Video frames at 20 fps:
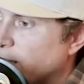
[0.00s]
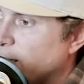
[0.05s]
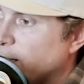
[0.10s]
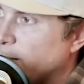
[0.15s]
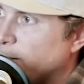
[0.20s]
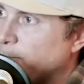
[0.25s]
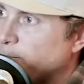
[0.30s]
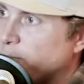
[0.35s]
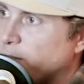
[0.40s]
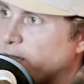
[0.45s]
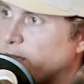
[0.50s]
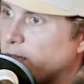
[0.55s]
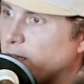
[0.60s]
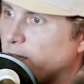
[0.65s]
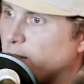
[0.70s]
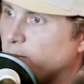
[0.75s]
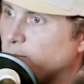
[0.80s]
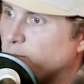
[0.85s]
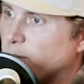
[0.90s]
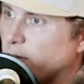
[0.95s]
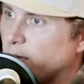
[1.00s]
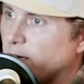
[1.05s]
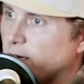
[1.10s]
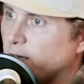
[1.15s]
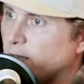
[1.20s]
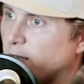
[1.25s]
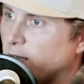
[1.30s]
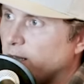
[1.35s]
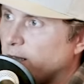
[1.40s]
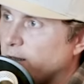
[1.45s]
Yeah. But
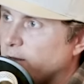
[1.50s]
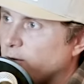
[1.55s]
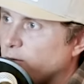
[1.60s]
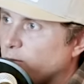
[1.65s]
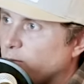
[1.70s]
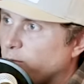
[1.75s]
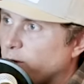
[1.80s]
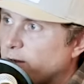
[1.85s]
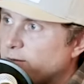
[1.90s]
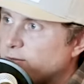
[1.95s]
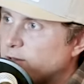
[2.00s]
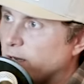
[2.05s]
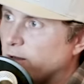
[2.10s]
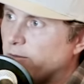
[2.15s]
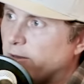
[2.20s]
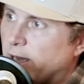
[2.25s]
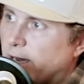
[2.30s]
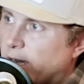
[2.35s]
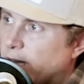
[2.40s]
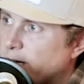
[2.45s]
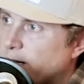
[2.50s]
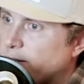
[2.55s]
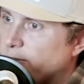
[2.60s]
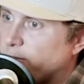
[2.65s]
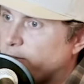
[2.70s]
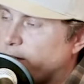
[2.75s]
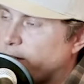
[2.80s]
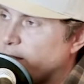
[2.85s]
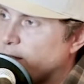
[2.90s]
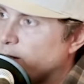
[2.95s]
we've done that
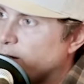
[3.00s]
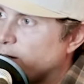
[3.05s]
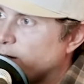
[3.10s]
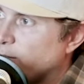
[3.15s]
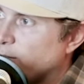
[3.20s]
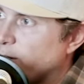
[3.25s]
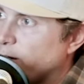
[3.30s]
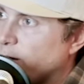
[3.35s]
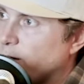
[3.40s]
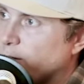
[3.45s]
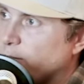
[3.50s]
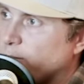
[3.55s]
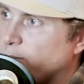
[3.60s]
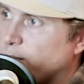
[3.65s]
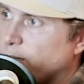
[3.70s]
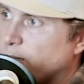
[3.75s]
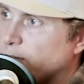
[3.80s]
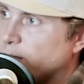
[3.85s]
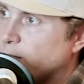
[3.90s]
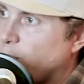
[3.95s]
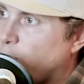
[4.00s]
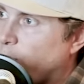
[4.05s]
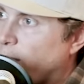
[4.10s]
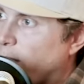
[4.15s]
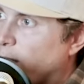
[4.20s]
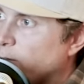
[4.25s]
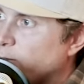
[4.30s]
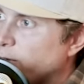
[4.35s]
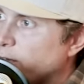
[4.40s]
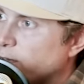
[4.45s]
every year where we can go
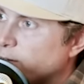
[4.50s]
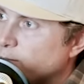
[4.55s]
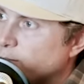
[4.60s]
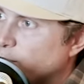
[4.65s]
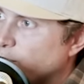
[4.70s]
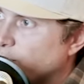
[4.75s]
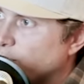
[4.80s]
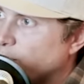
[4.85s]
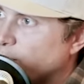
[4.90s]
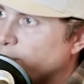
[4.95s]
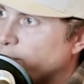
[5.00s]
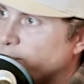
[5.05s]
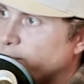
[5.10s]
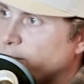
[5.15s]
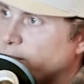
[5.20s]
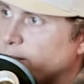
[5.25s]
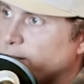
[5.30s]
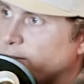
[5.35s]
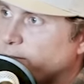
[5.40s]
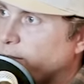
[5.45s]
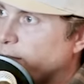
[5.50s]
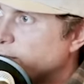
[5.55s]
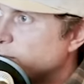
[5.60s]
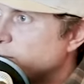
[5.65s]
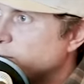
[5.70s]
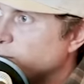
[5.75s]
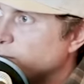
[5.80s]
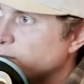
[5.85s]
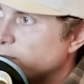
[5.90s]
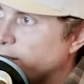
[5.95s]
out, we can pull the
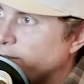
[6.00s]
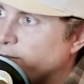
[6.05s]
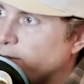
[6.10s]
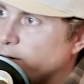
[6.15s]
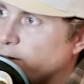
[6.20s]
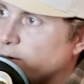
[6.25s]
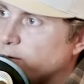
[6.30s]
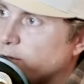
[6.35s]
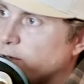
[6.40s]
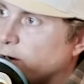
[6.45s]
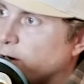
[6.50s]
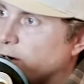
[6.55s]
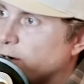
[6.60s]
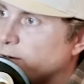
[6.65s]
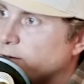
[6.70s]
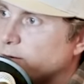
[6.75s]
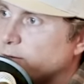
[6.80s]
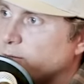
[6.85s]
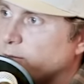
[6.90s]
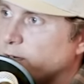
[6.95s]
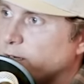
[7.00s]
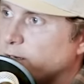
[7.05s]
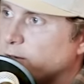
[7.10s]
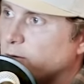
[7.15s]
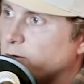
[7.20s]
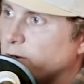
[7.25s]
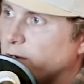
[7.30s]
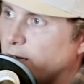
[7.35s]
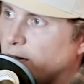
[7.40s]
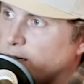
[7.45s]
vegetables off our own garden, we can
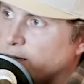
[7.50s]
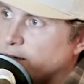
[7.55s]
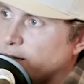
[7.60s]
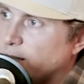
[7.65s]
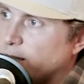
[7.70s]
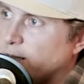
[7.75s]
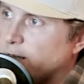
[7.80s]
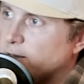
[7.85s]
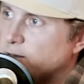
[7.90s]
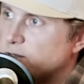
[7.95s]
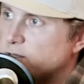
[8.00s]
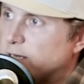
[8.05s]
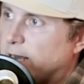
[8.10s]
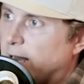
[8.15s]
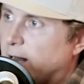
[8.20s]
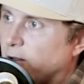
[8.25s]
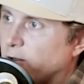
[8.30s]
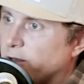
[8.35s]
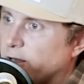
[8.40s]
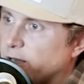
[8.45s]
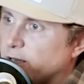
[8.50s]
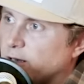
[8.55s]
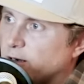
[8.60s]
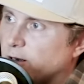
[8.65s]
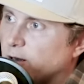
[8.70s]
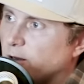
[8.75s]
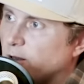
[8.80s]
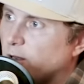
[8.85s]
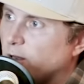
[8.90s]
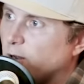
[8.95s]
create a
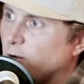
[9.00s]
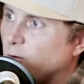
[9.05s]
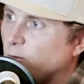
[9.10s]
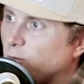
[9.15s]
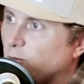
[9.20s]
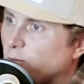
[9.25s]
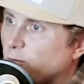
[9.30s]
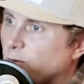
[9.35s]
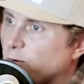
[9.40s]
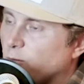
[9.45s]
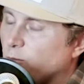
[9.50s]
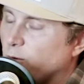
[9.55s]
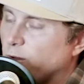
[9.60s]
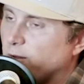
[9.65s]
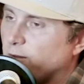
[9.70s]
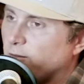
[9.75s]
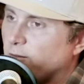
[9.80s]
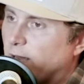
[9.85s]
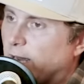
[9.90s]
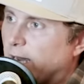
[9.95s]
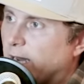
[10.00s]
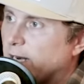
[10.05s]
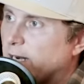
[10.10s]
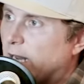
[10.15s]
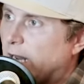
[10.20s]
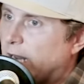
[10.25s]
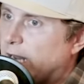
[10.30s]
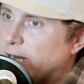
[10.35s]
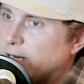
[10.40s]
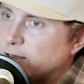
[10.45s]
salad, We've had
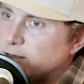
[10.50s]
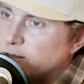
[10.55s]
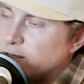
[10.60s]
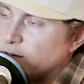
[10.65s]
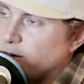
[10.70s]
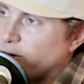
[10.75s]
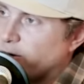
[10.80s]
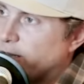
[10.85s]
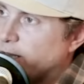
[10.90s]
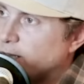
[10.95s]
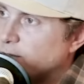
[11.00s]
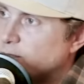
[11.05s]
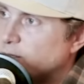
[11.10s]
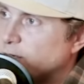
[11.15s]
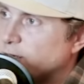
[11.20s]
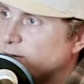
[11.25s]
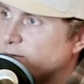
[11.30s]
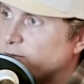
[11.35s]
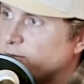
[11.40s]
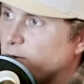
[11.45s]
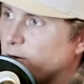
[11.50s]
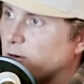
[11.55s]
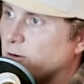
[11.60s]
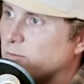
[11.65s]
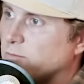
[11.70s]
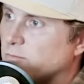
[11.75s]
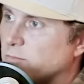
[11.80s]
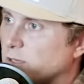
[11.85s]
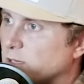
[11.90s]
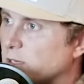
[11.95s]
eggs in our kitchen
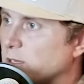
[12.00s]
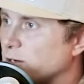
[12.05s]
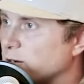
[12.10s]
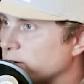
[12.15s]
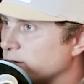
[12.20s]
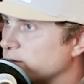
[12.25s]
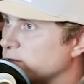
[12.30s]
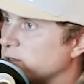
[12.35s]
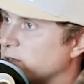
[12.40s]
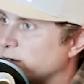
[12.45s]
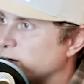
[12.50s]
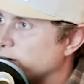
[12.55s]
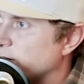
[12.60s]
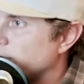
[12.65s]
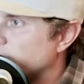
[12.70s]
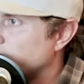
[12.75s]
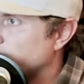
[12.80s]
for years that are